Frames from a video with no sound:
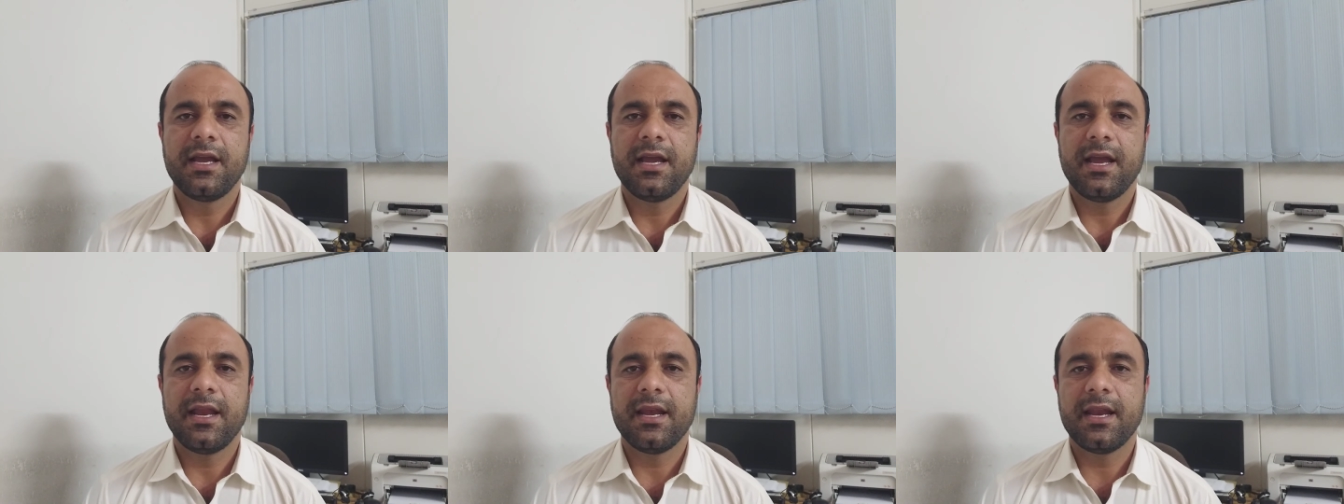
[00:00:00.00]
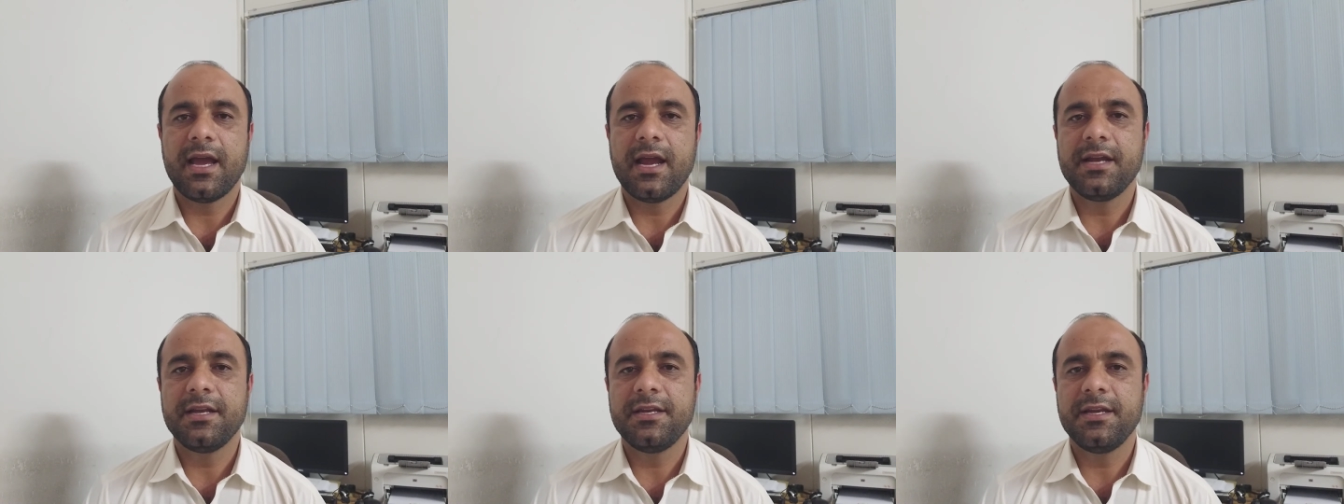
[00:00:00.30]
in
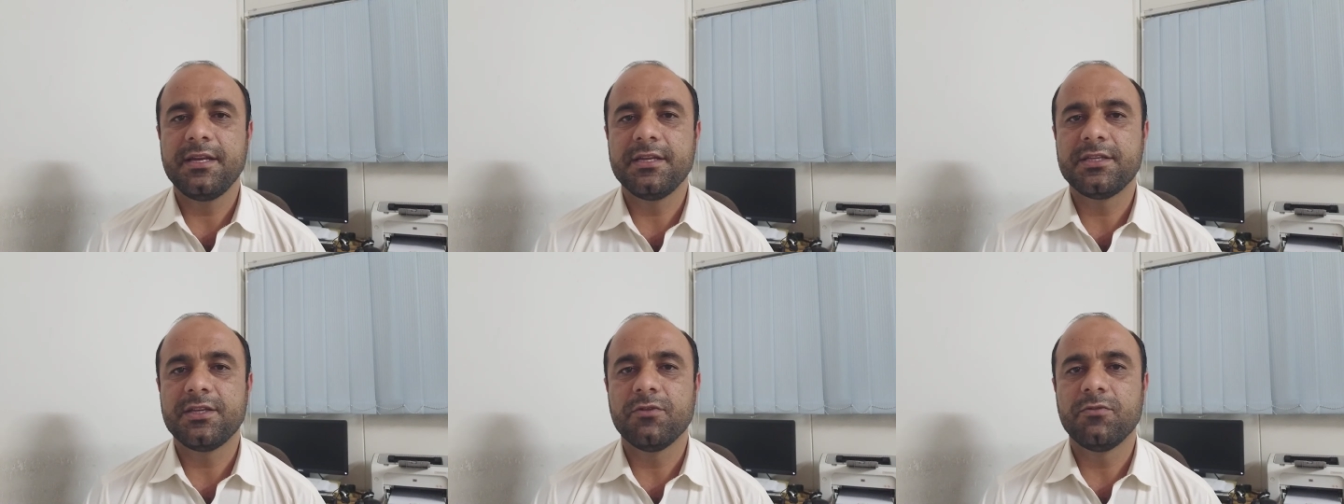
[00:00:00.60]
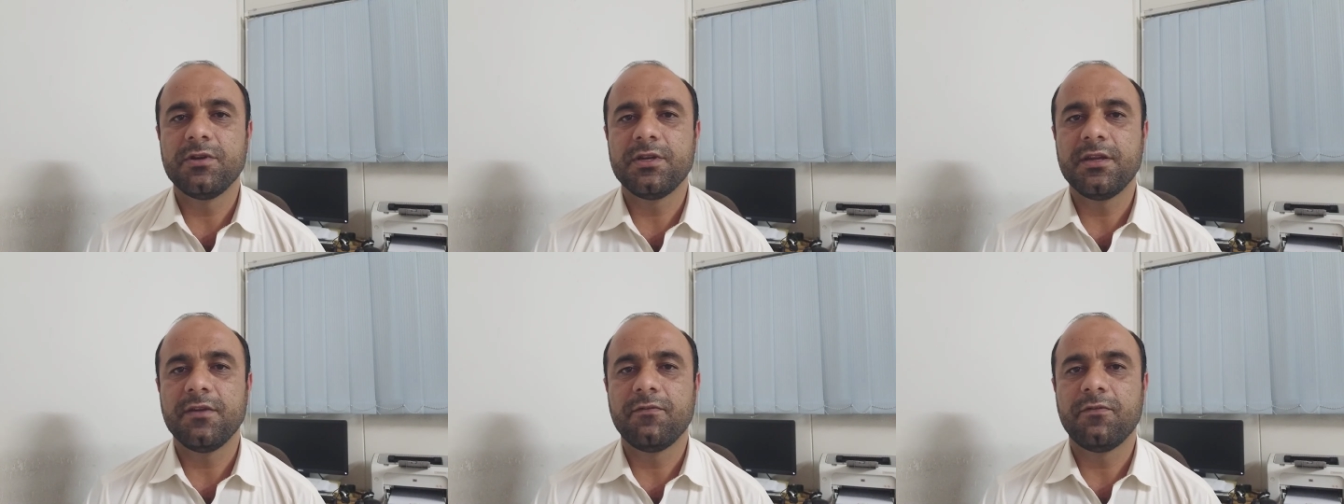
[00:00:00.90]

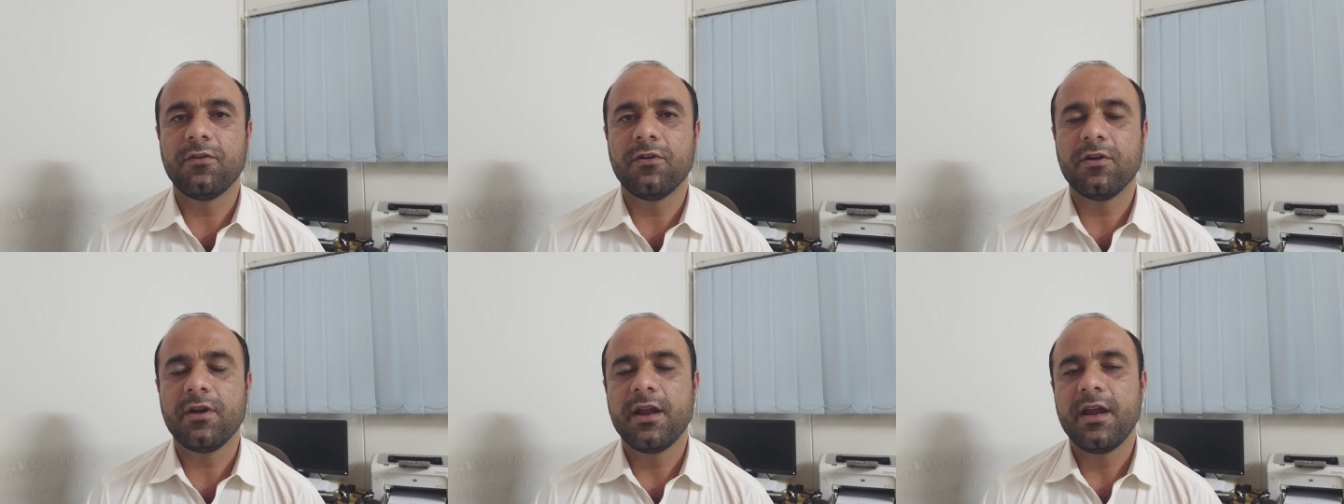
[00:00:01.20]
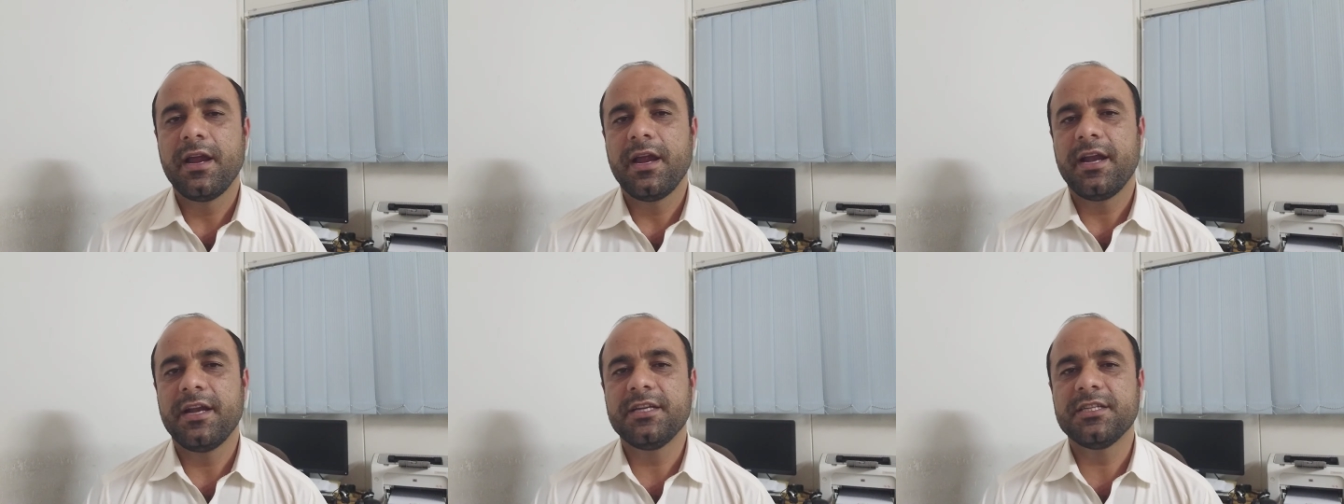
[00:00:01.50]
1974
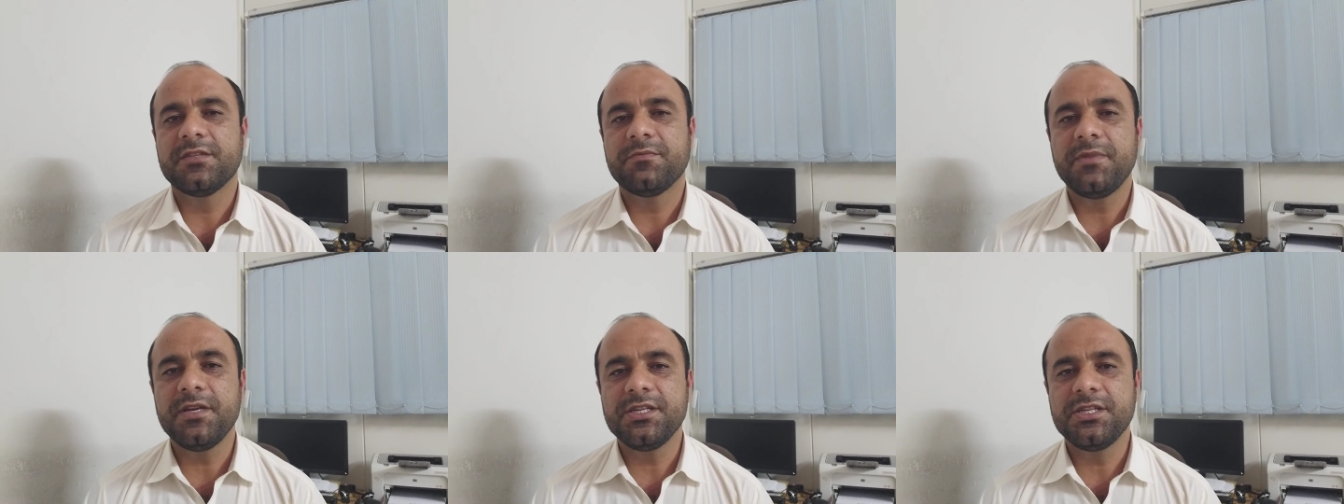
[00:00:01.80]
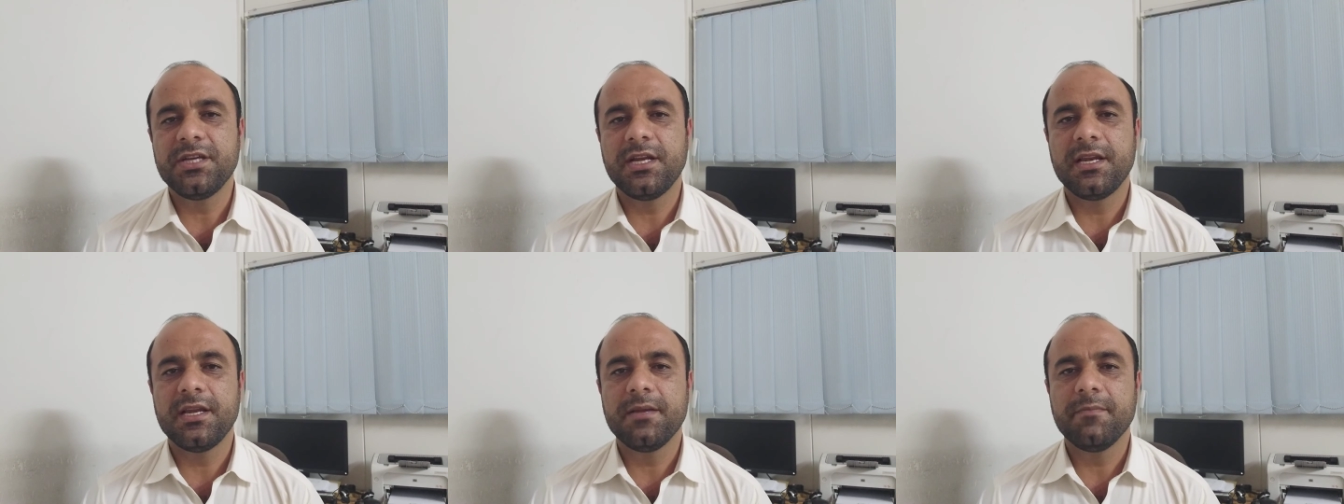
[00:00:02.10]
and
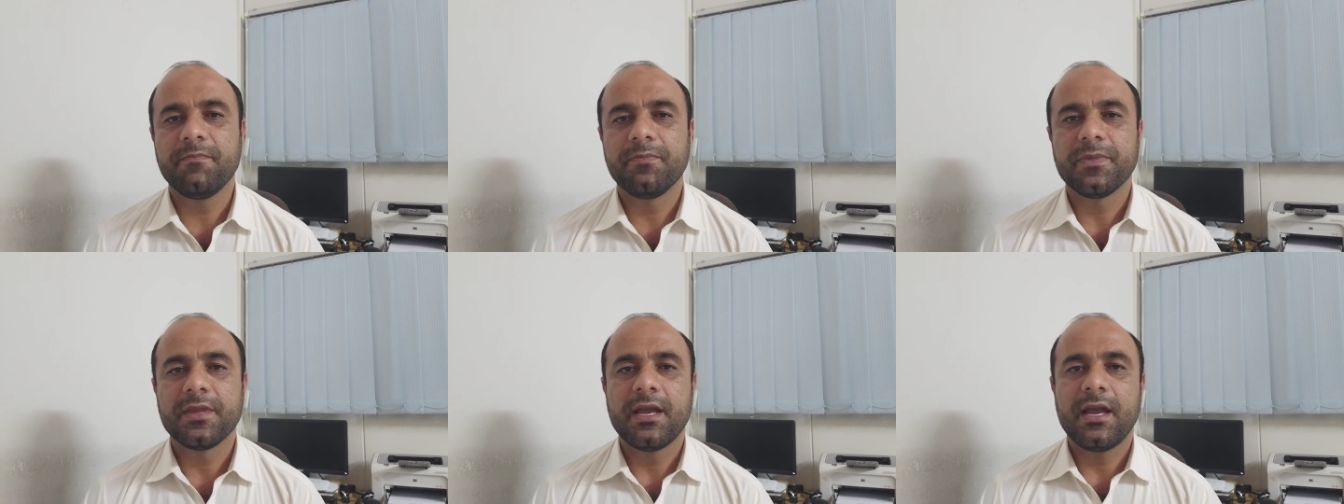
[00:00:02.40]
especially